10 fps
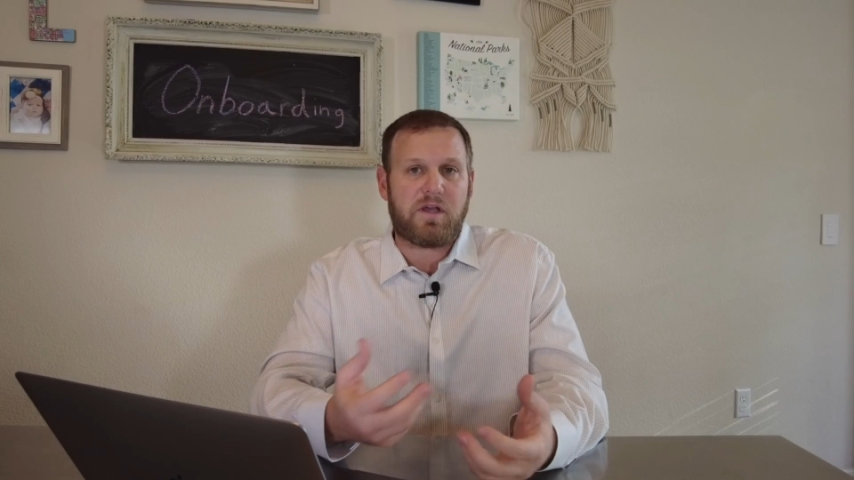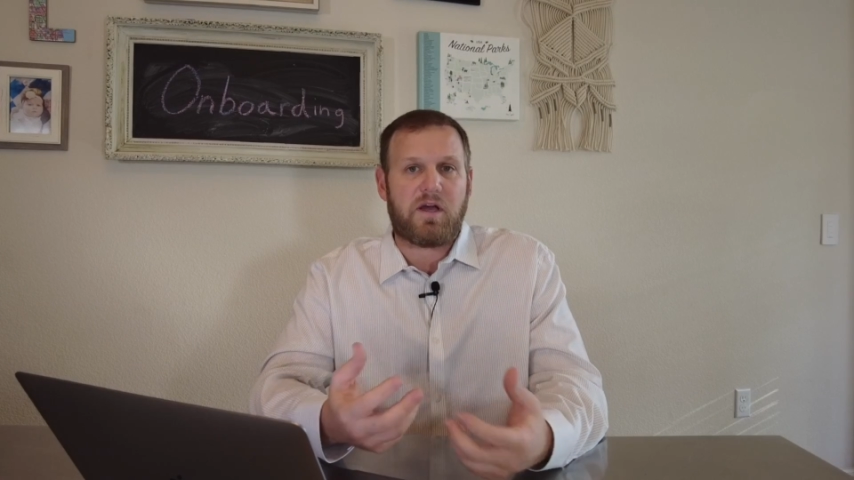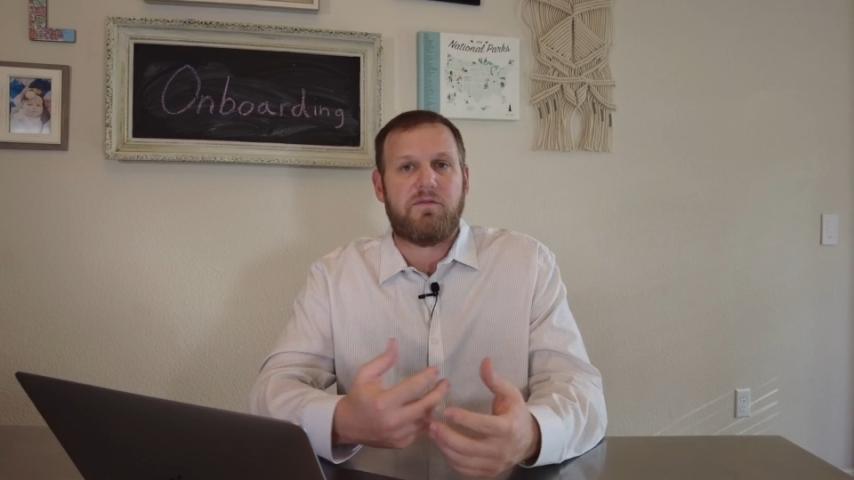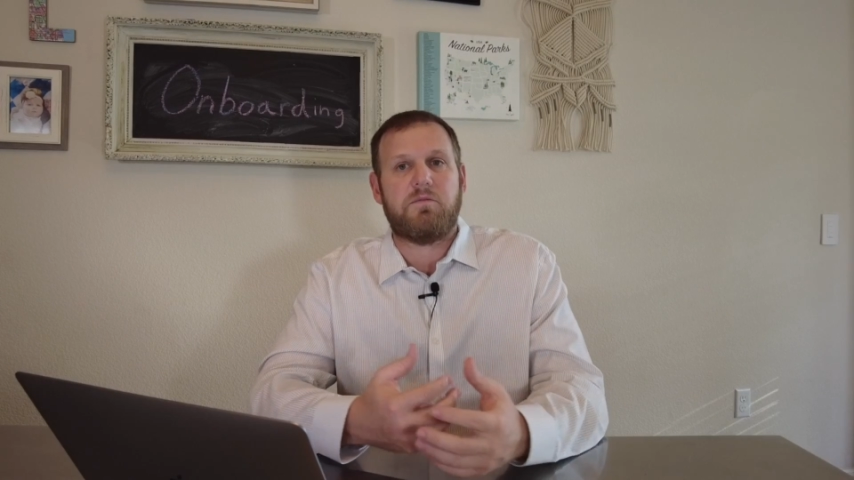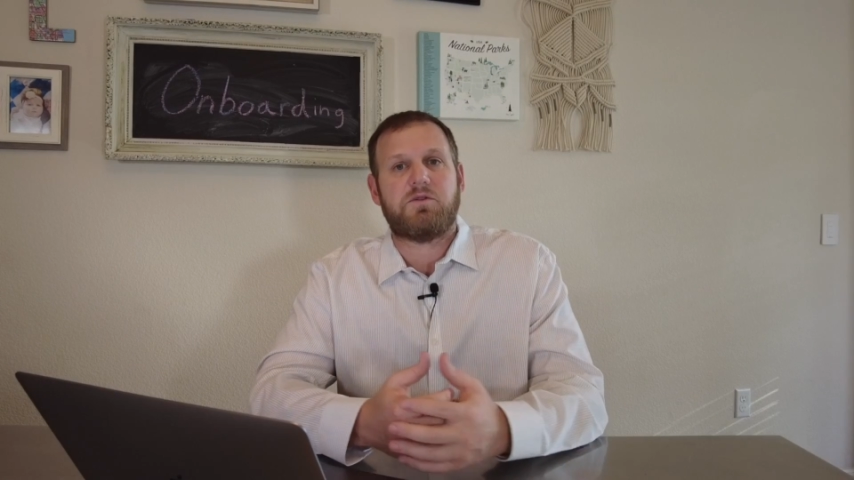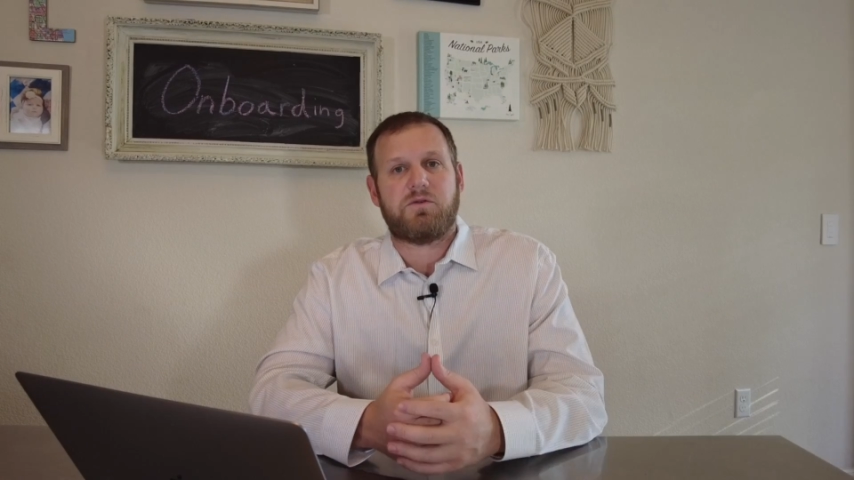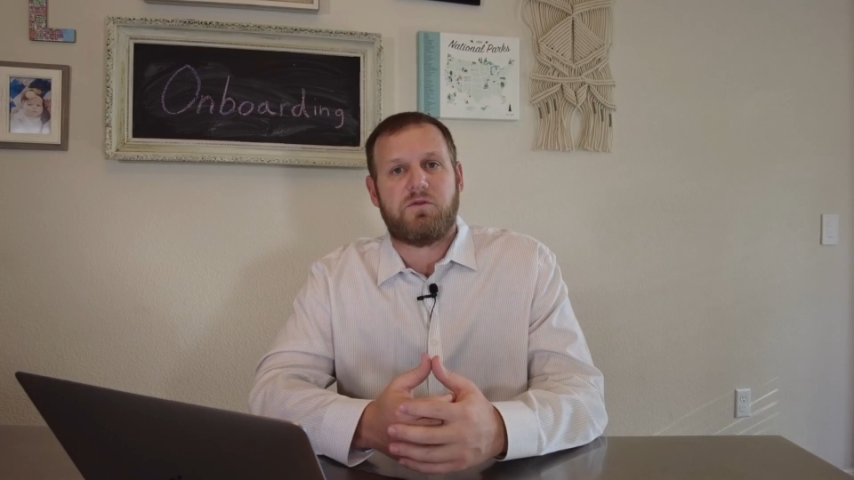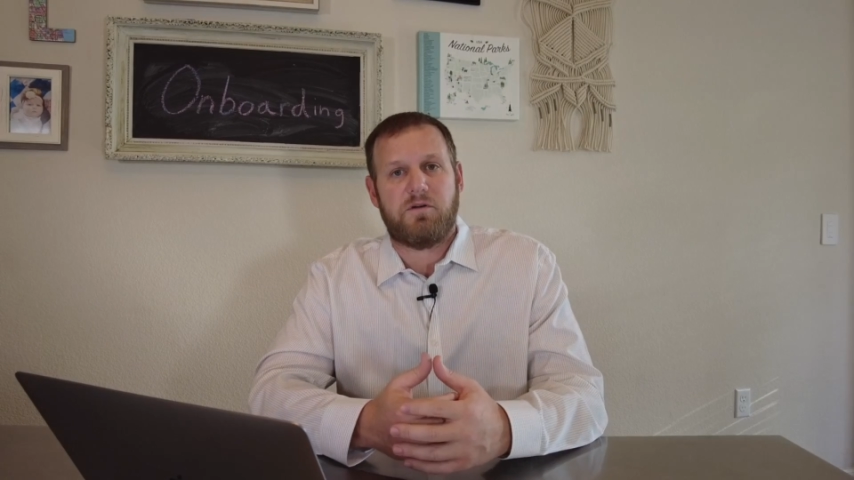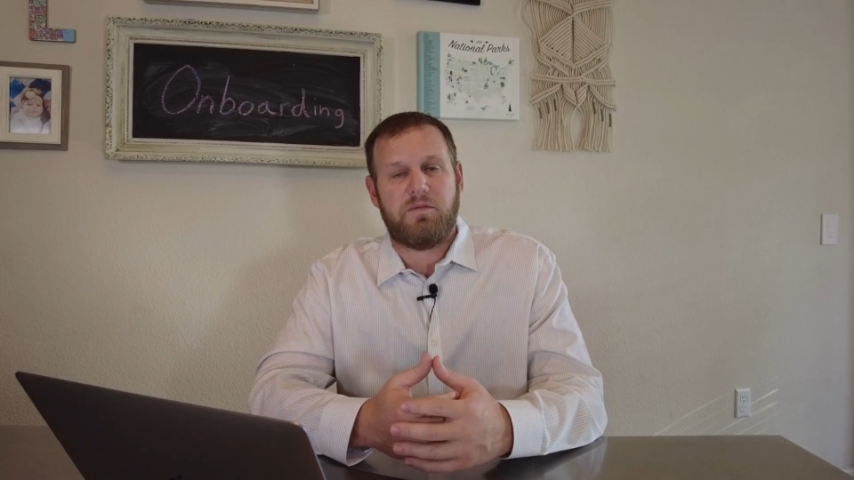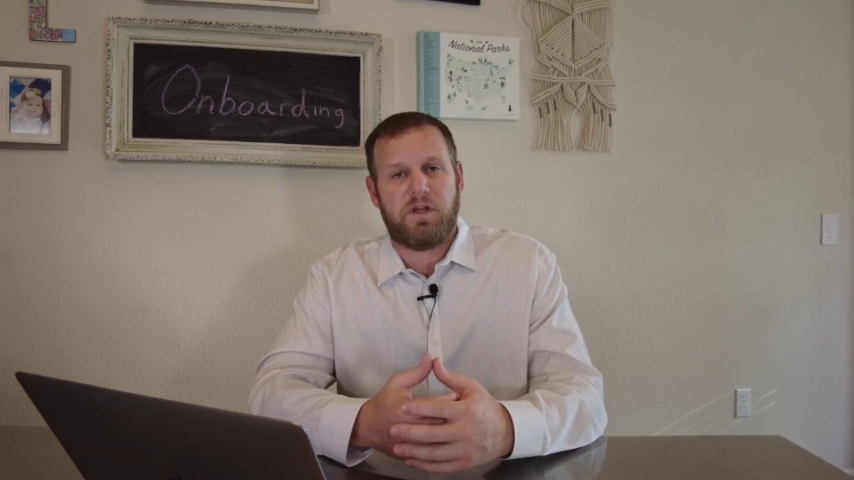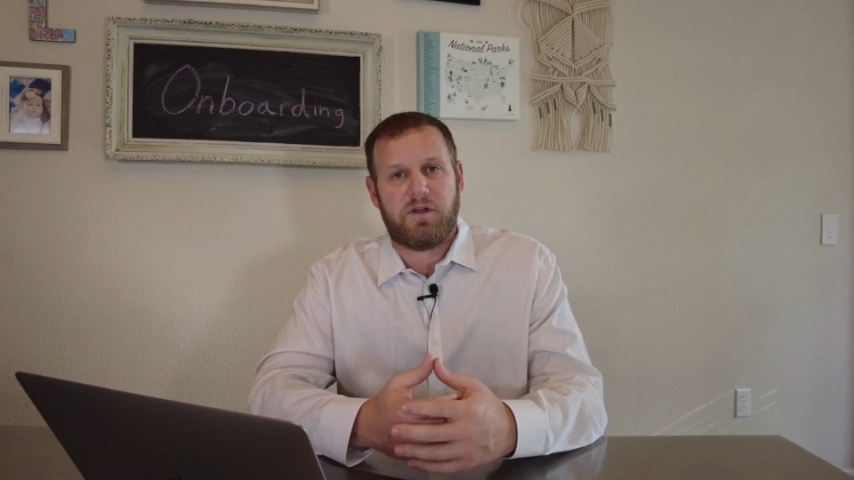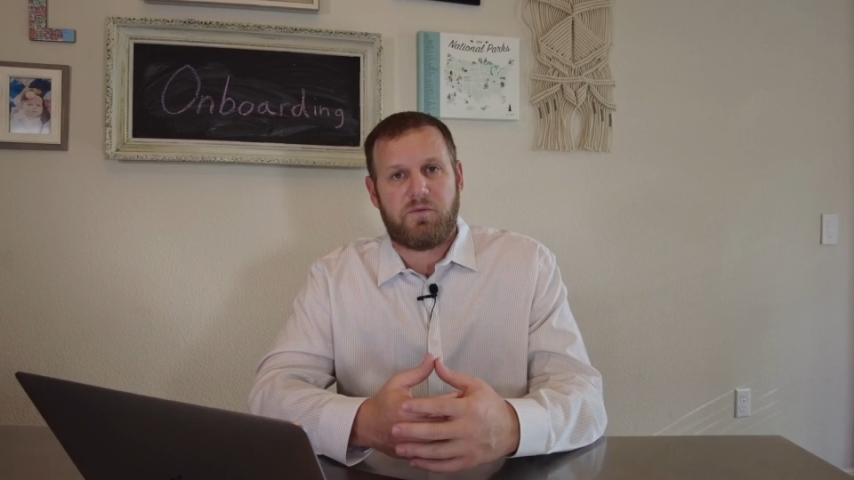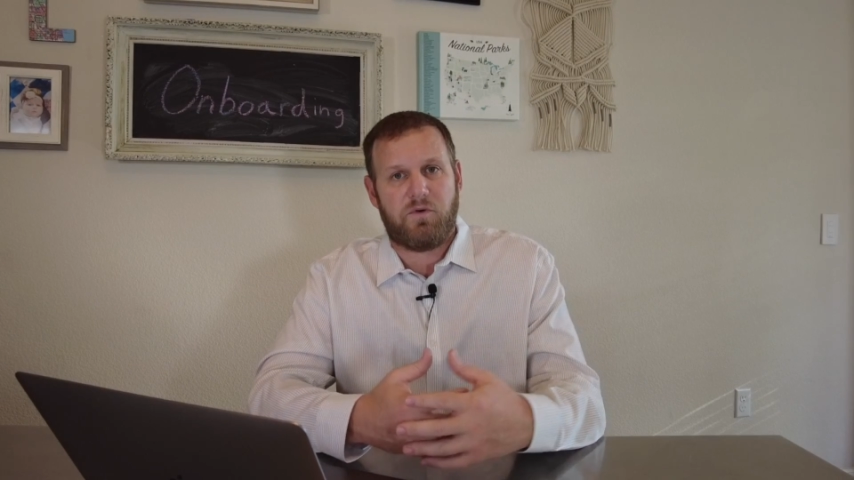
kind of absorbed like